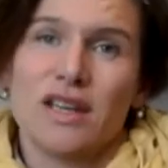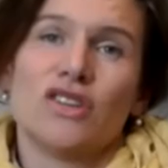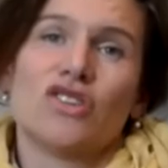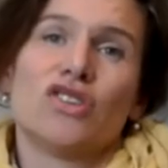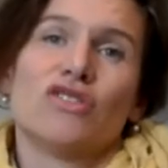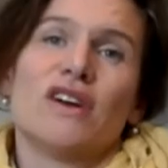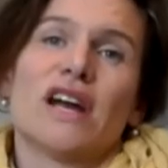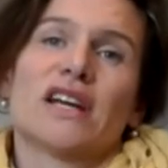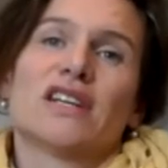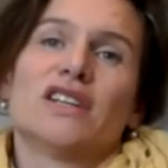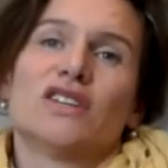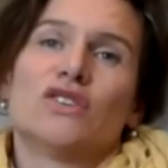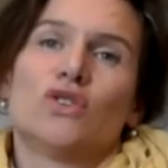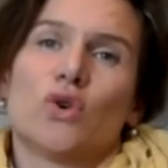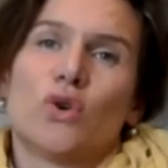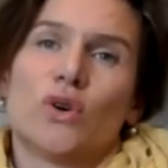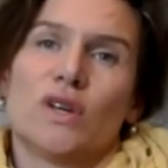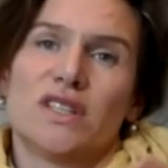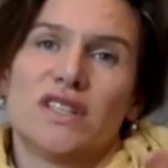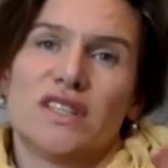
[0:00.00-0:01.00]

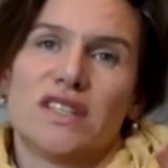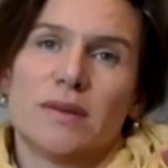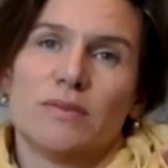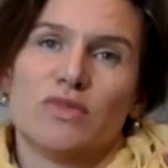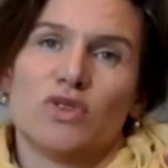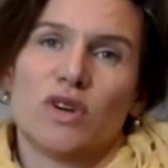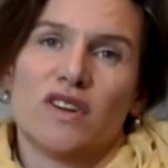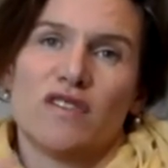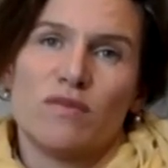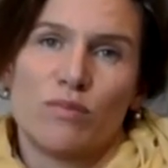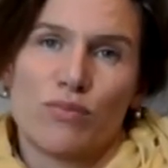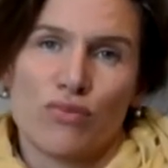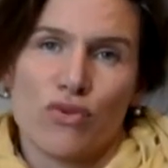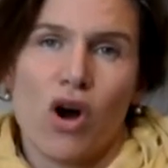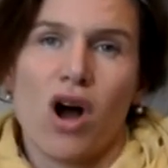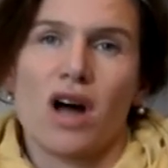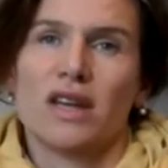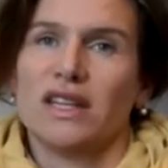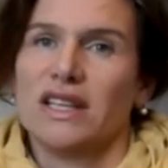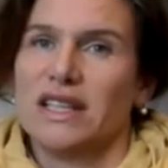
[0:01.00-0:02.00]
towards some sort of
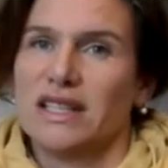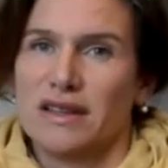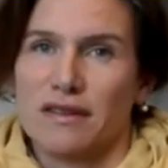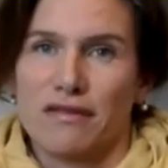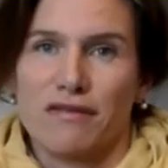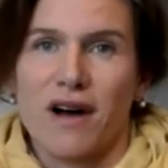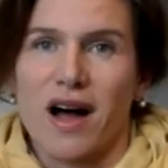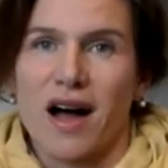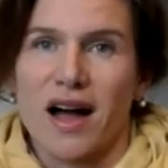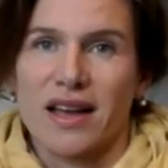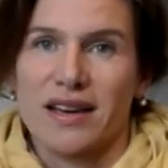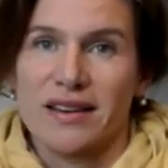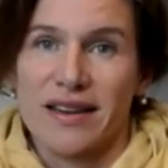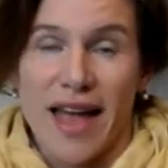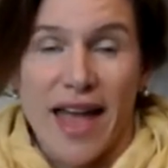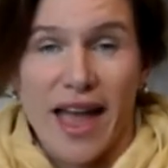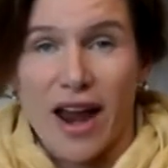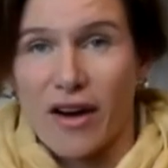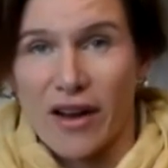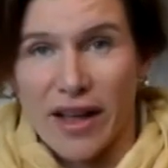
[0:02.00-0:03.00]
broadly
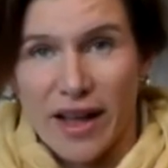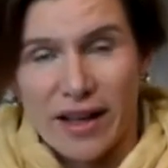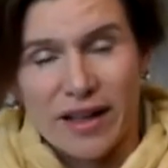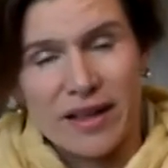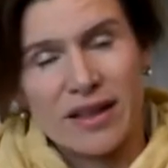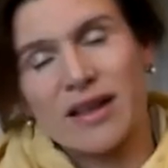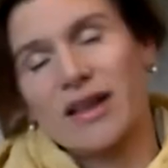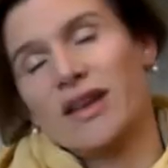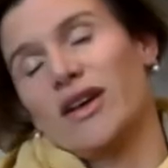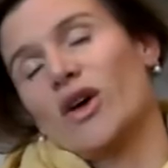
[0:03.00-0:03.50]
defined area,